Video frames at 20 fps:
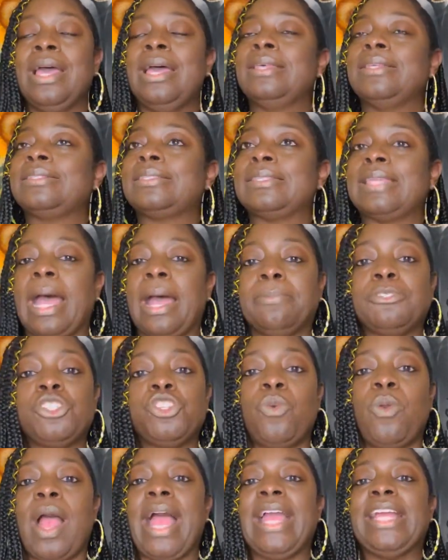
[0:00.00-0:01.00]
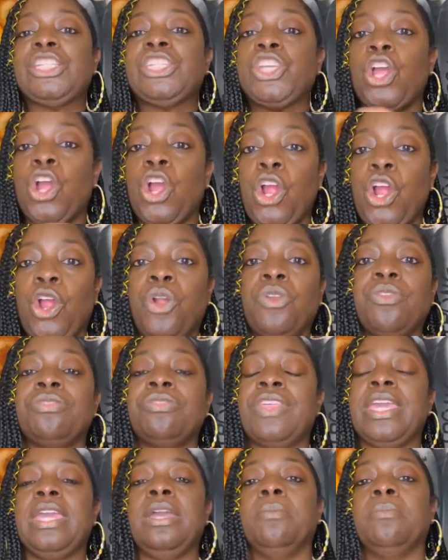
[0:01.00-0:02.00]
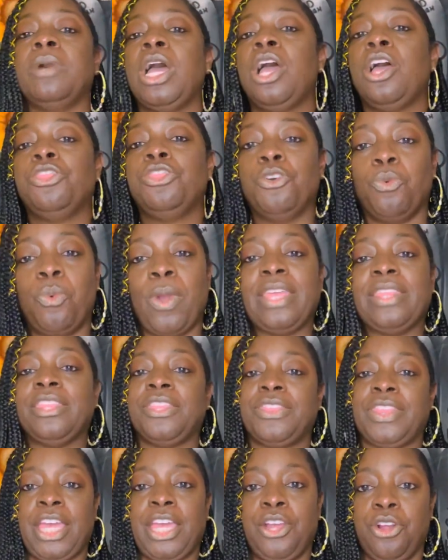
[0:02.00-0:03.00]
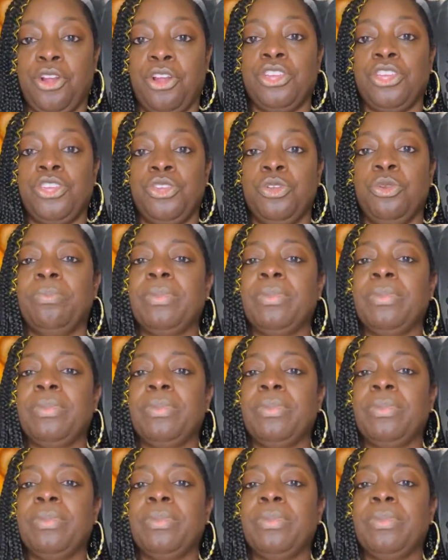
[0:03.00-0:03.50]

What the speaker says: Stop trying to hurt them the way that they hurt you.